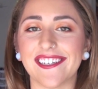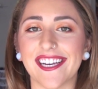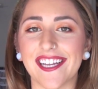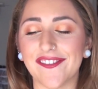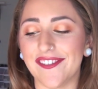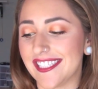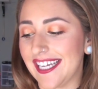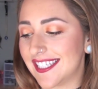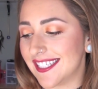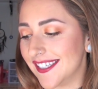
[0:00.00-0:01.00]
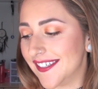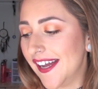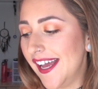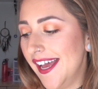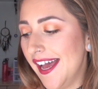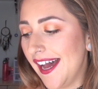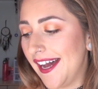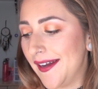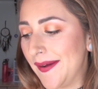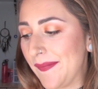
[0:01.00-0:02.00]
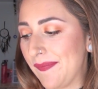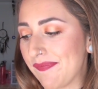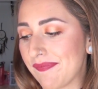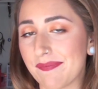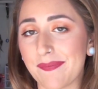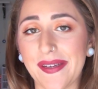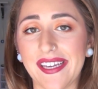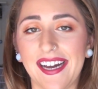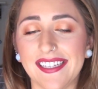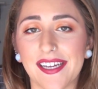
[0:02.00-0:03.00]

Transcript: getting a foot tattoo. But yeah,